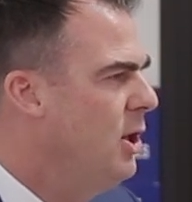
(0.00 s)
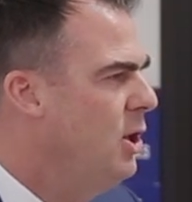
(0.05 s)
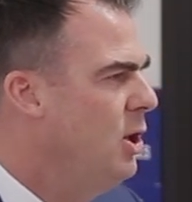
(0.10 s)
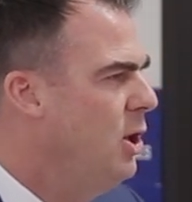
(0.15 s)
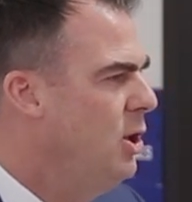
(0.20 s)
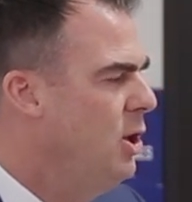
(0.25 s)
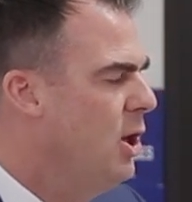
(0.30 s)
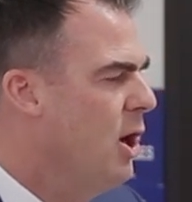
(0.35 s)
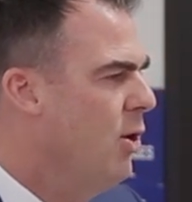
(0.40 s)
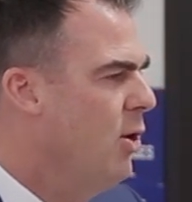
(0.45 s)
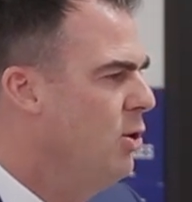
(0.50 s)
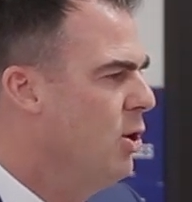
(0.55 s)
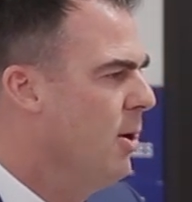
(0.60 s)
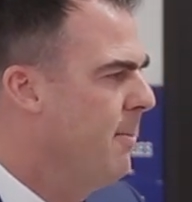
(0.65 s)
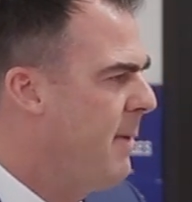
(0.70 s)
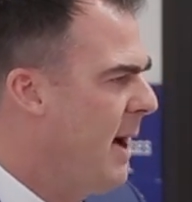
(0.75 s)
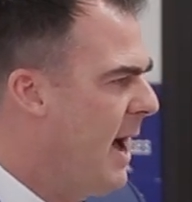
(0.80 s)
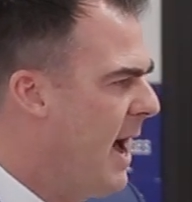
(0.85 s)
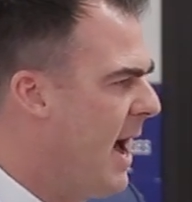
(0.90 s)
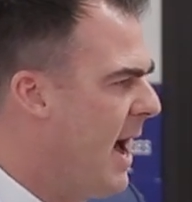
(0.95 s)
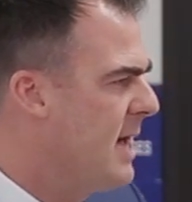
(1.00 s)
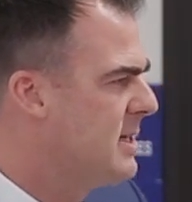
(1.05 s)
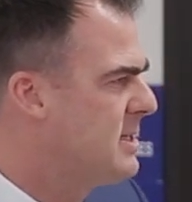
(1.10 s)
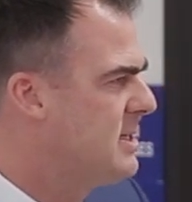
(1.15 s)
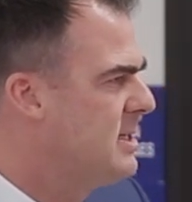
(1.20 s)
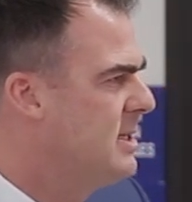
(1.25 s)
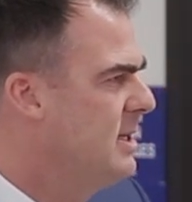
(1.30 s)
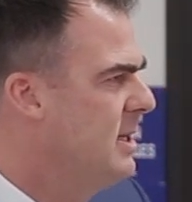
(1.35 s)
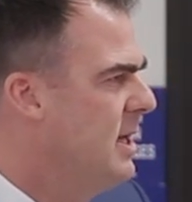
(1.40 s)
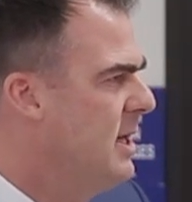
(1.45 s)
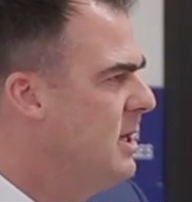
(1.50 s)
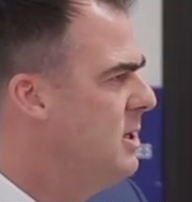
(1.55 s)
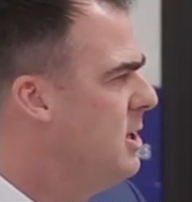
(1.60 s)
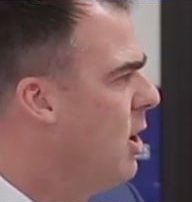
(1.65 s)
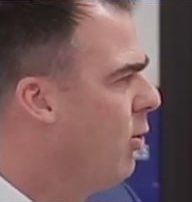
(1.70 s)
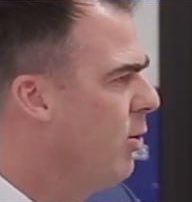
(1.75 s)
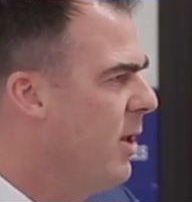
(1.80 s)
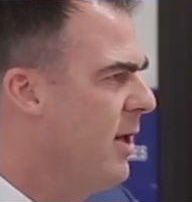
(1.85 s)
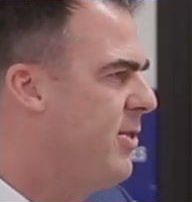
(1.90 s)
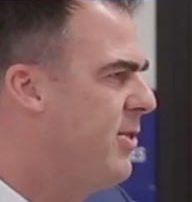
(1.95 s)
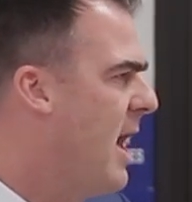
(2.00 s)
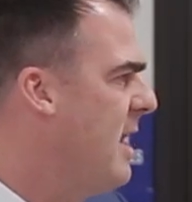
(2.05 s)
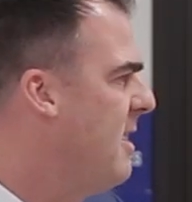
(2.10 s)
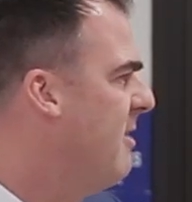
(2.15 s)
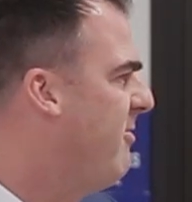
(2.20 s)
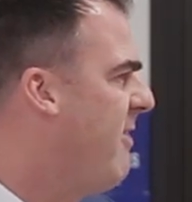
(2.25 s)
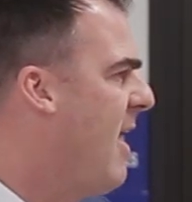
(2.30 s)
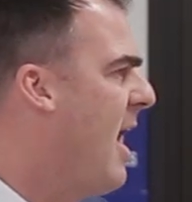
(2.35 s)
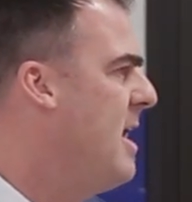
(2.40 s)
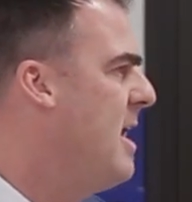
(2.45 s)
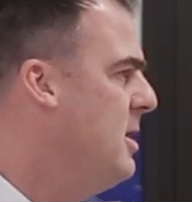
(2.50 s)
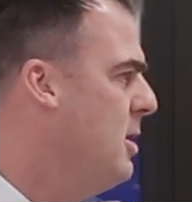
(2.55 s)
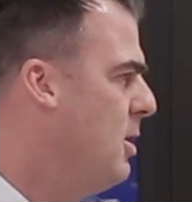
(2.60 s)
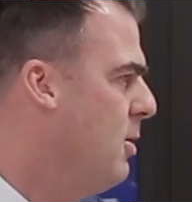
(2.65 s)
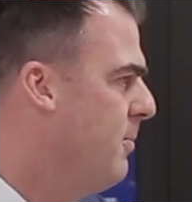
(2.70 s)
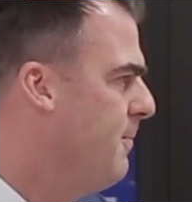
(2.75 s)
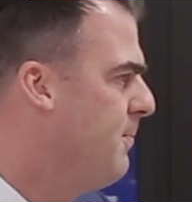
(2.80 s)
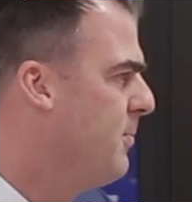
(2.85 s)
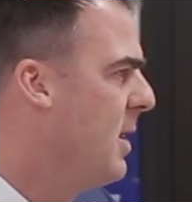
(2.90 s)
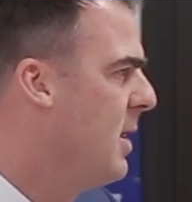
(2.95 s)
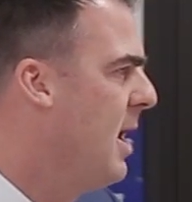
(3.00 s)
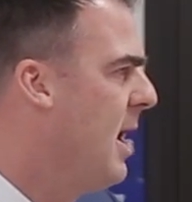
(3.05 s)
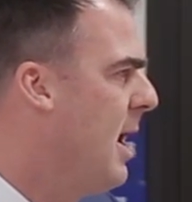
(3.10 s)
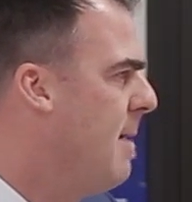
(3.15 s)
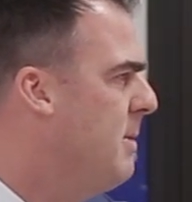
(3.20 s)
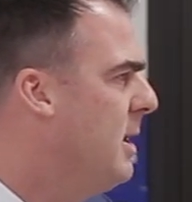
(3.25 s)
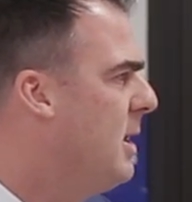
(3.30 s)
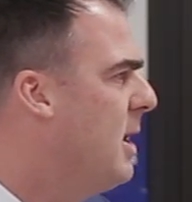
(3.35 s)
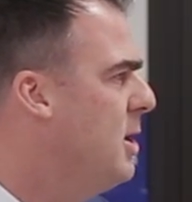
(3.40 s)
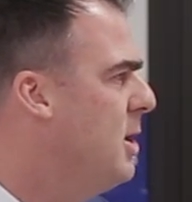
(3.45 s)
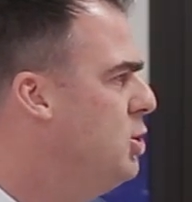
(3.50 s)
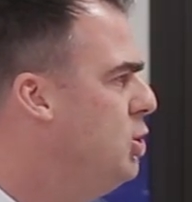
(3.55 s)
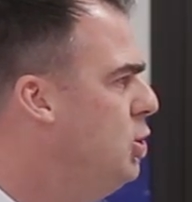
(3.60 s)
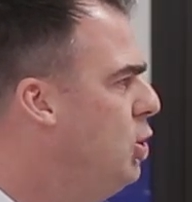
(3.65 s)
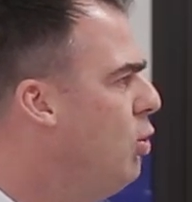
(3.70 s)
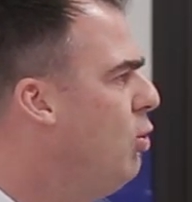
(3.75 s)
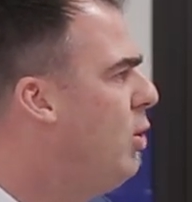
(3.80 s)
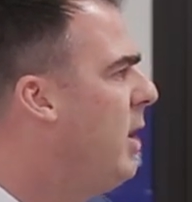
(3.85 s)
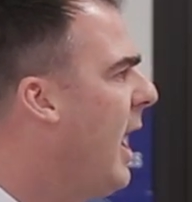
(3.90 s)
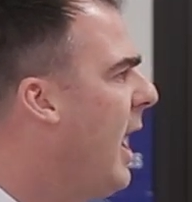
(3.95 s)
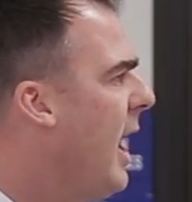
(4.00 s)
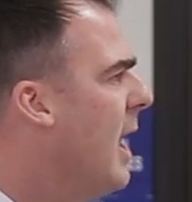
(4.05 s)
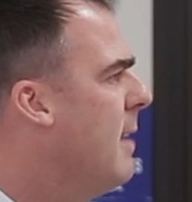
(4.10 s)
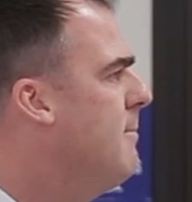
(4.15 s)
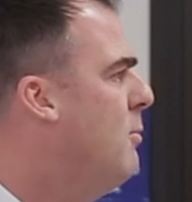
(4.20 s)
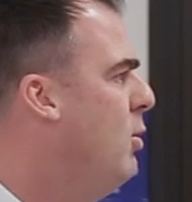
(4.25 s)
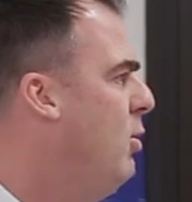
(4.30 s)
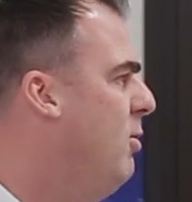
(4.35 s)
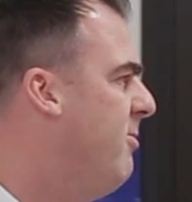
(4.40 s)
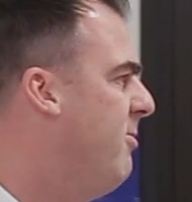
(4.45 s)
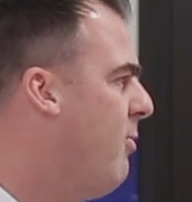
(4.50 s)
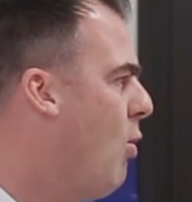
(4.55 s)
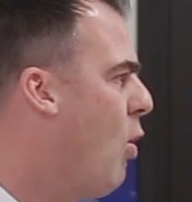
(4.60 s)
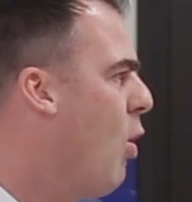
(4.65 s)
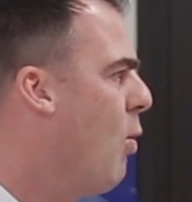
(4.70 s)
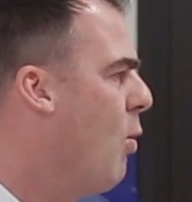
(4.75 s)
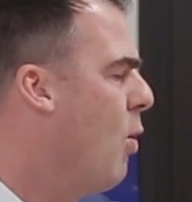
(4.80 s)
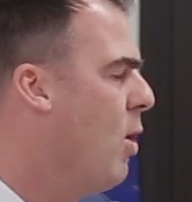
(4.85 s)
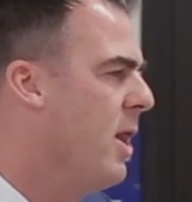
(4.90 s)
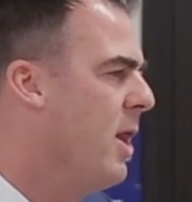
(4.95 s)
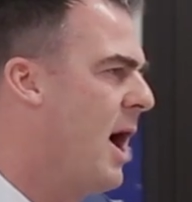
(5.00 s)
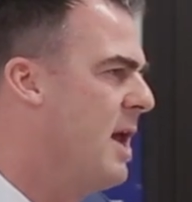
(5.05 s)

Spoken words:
you know, your past, don't let that define you, because you can move forward.